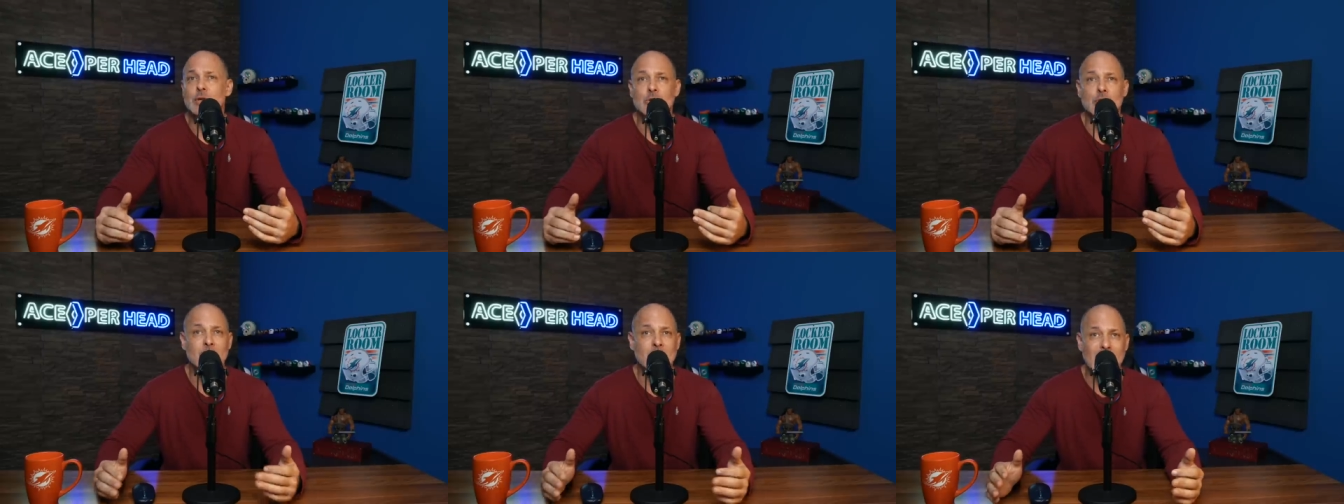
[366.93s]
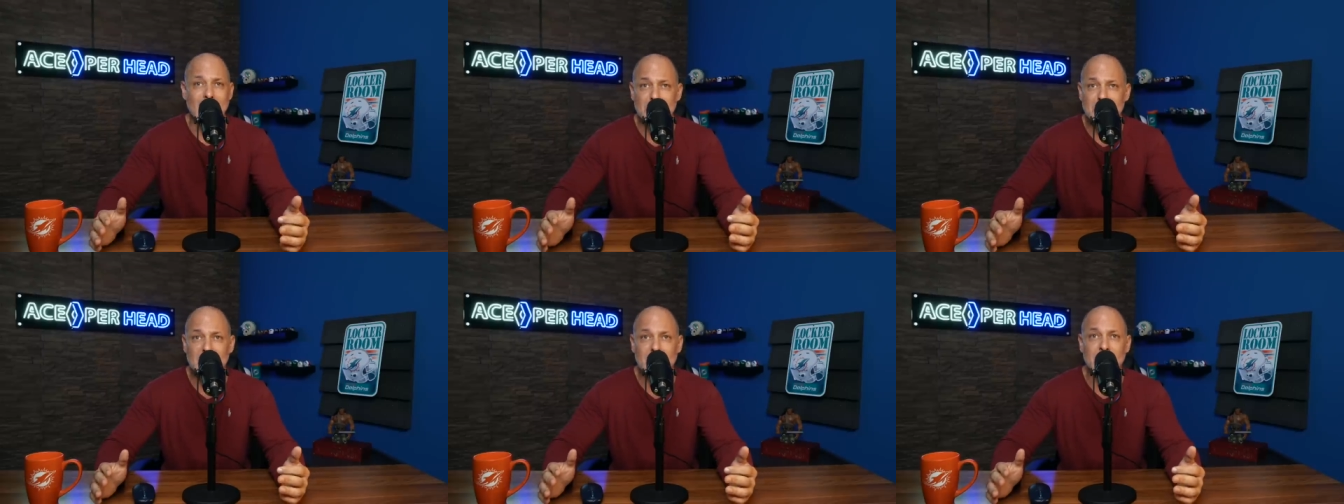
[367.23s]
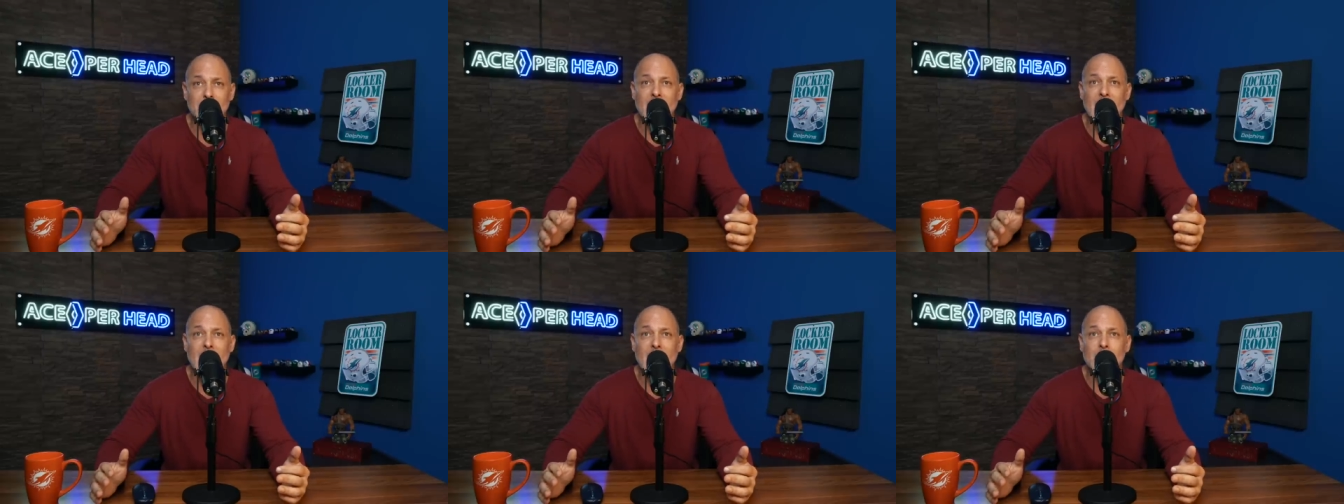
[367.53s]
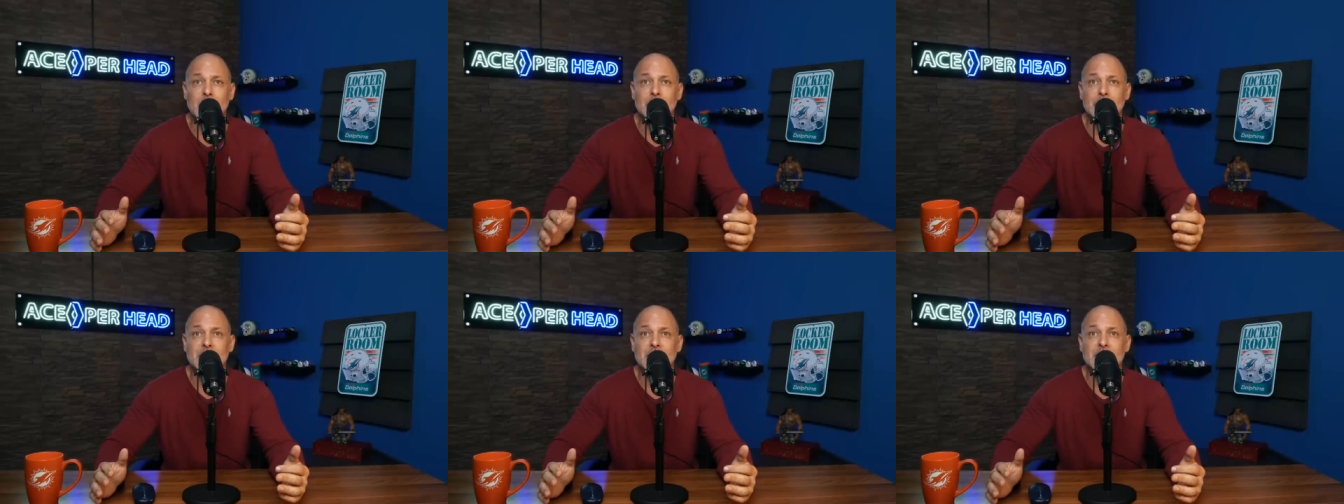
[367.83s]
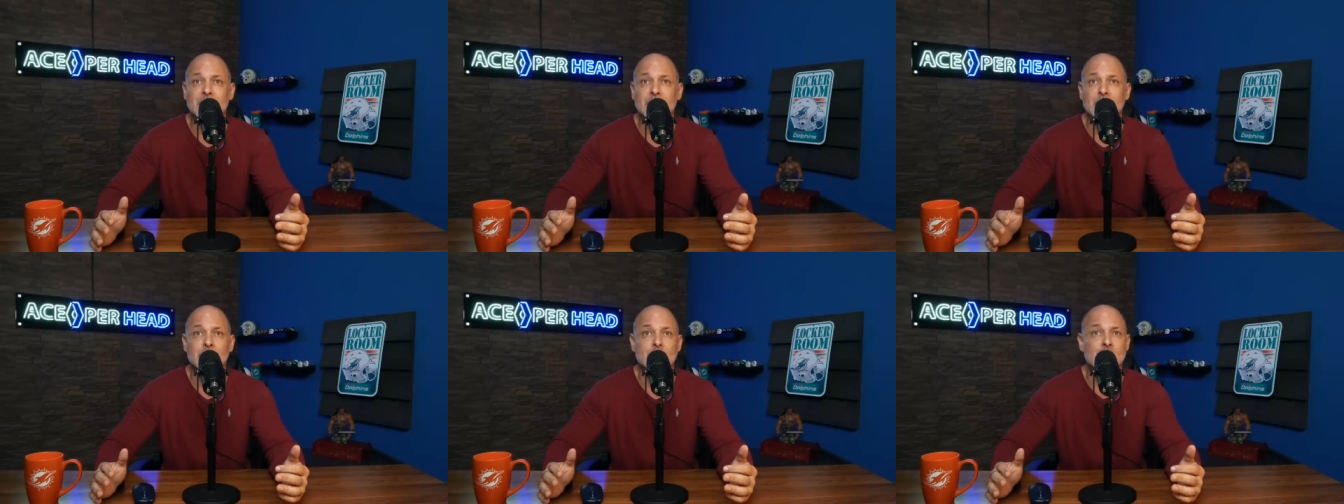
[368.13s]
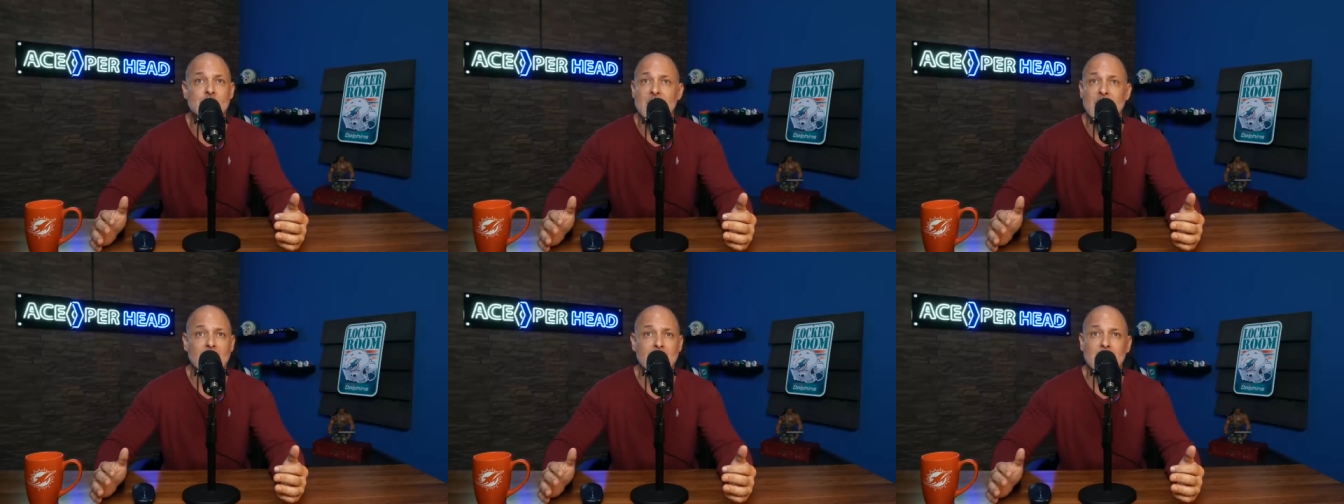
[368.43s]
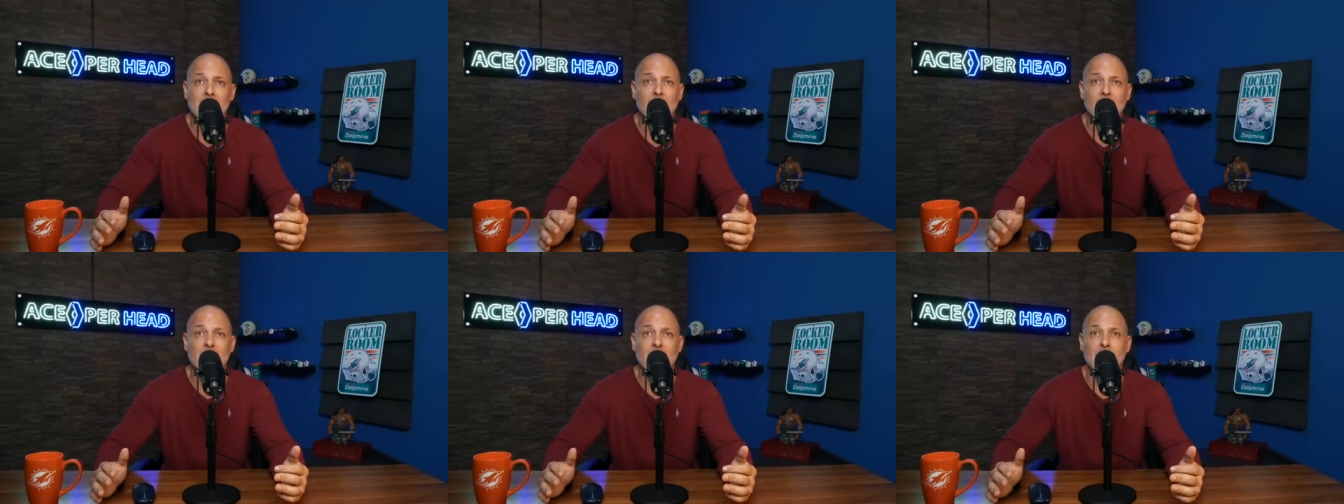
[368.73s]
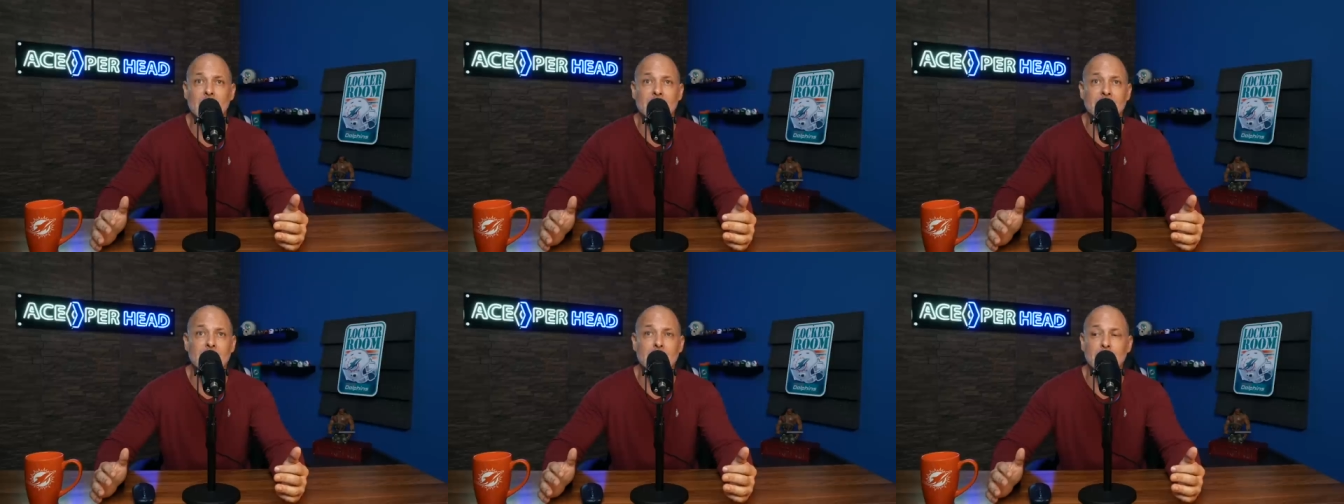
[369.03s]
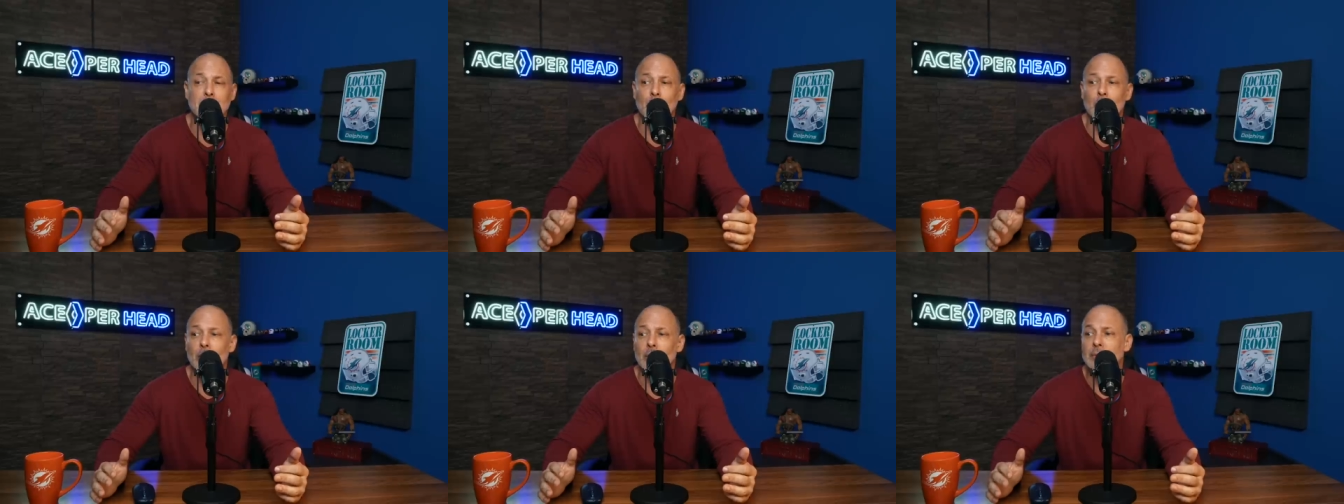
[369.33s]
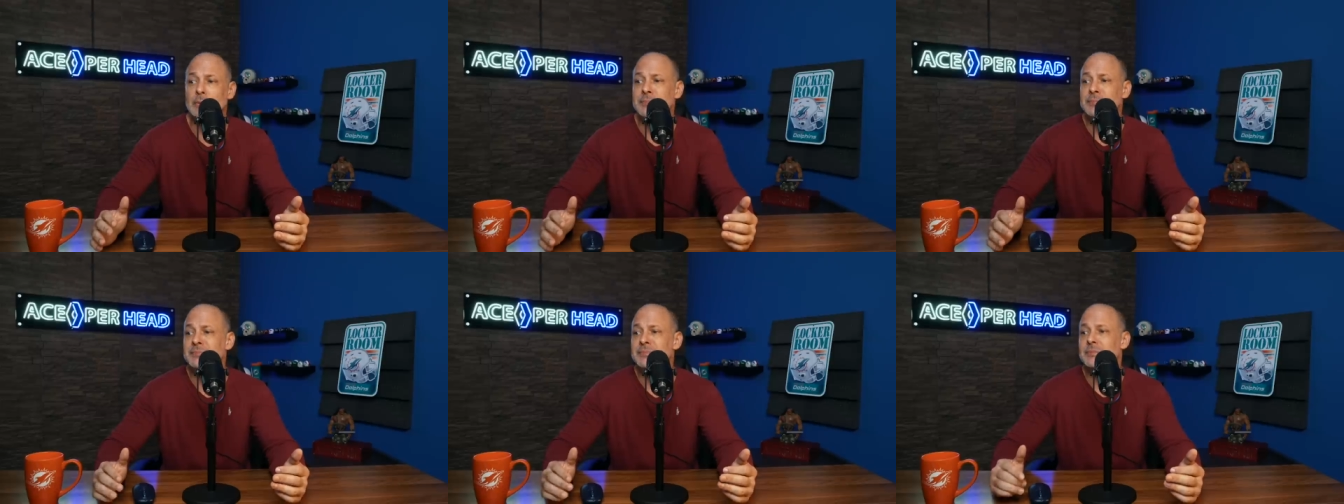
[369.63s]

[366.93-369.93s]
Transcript: you got big problems. You're not going to be able to run the football.